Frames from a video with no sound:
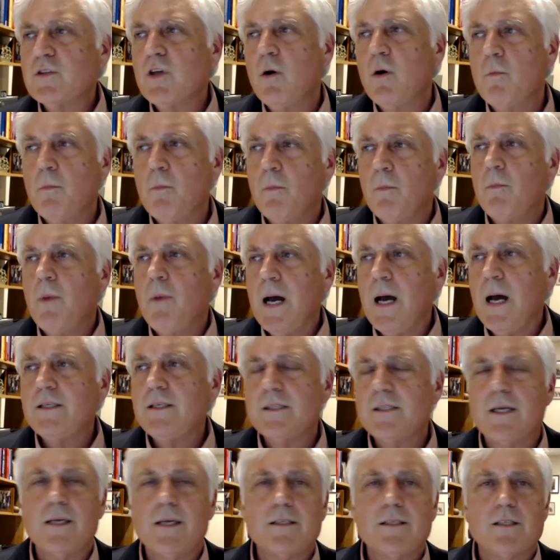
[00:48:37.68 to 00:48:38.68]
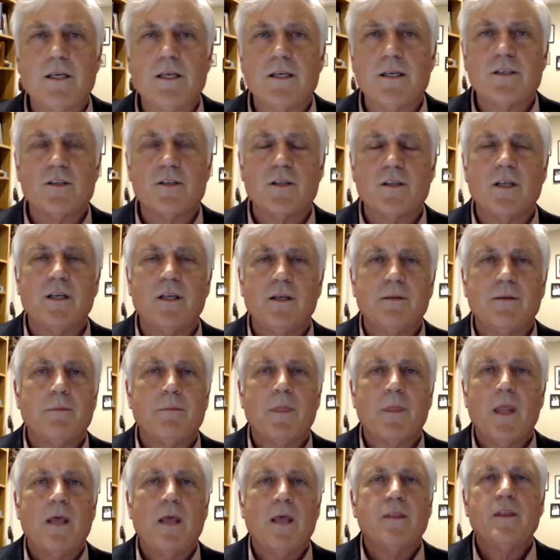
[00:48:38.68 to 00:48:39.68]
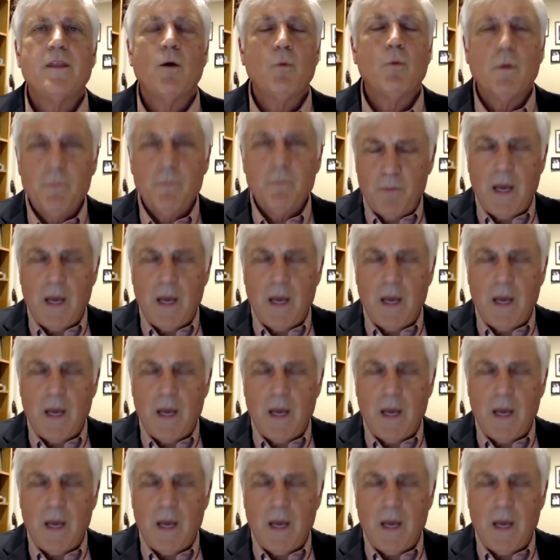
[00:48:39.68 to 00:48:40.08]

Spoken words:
my sense is that there were,